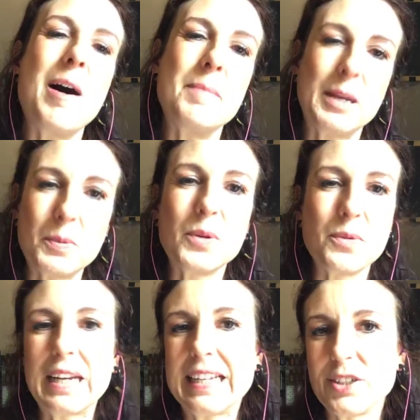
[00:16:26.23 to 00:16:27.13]
it will
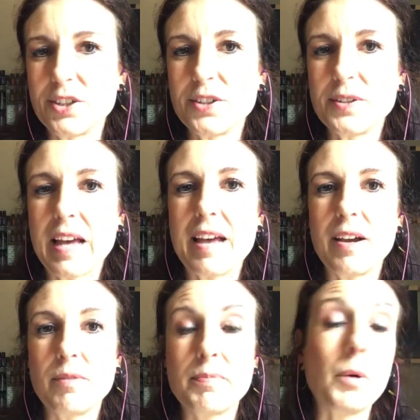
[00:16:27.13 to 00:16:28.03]
really do,
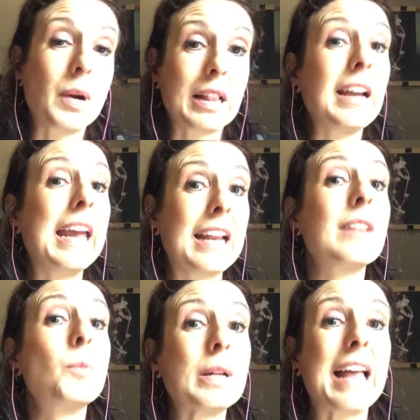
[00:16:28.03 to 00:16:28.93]
or it
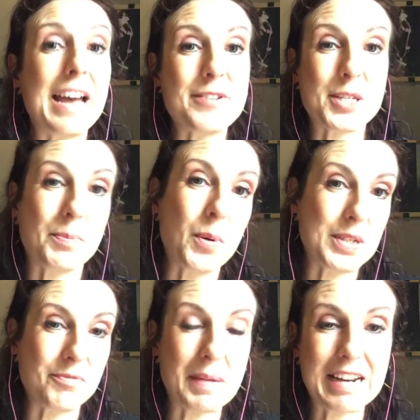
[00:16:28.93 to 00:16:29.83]
will have a
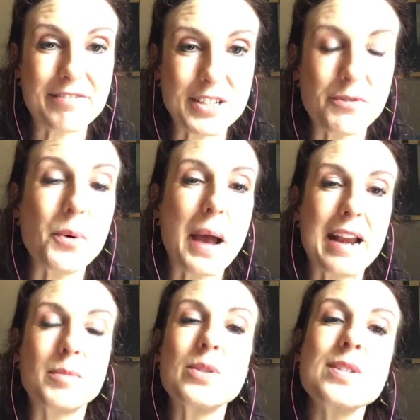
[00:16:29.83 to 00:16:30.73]
supportive benefit for
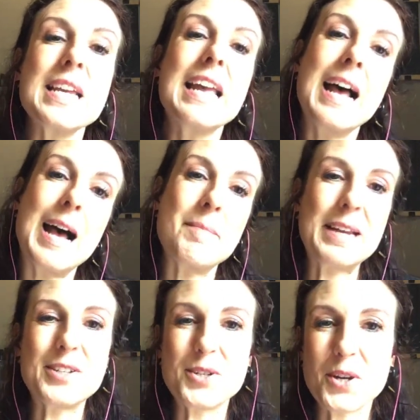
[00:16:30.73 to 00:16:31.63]
animals in
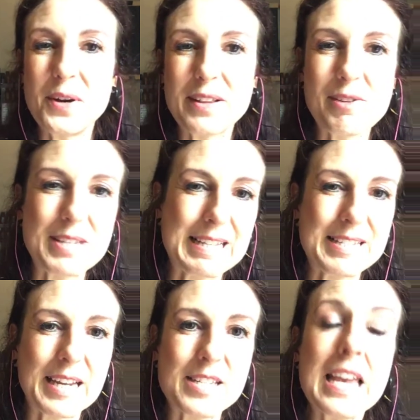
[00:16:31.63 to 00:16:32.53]
deterring those
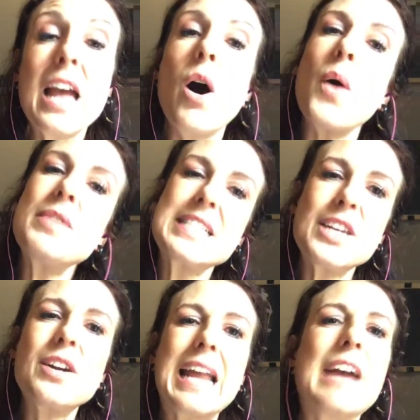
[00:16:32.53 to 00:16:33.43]
insects. Obviously, you're
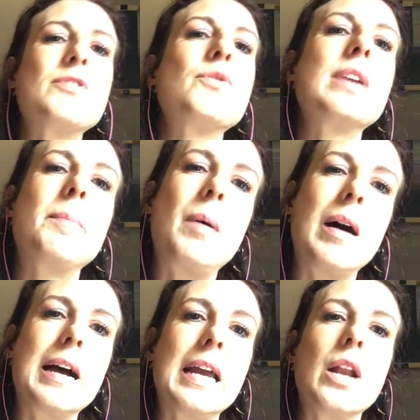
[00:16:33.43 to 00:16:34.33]
going to have to
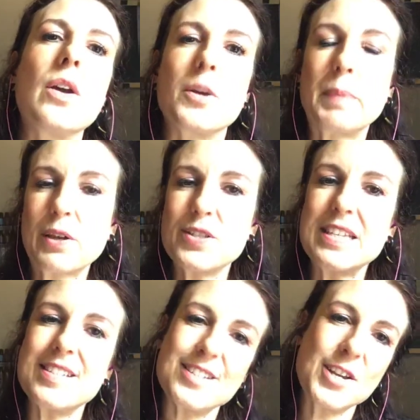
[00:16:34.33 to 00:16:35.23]
reapply a lot because these
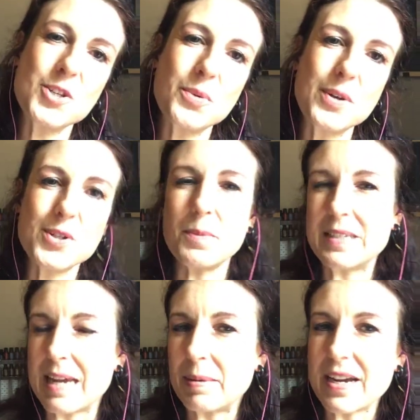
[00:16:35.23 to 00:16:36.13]
essential oils are
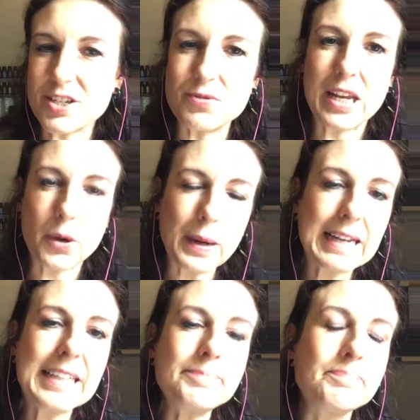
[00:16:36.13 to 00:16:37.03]
metabolized really quickly.